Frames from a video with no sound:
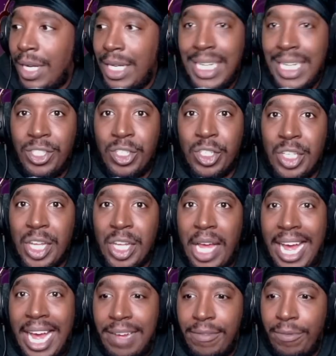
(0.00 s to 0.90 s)
He's just going to
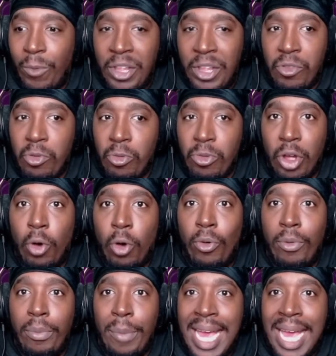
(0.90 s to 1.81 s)
have went through the
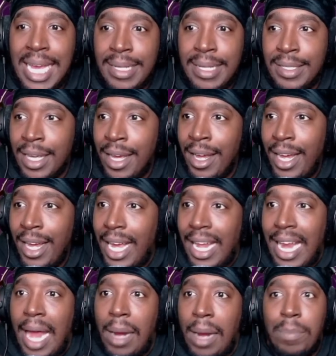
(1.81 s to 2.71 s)
whole maze and
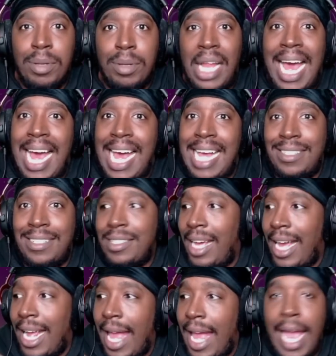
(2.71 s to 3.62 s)
had a blast,
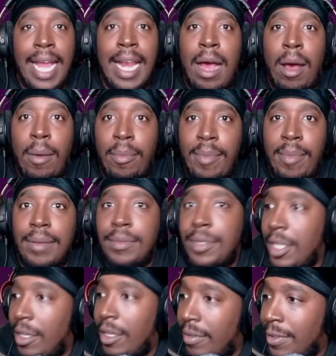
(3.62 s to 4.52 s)
like, hanging out by
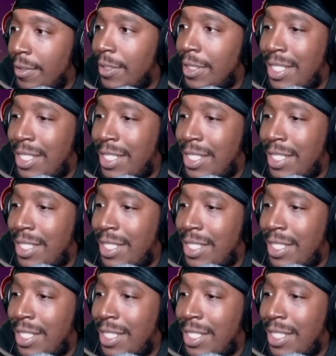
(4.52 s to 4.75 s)
himself.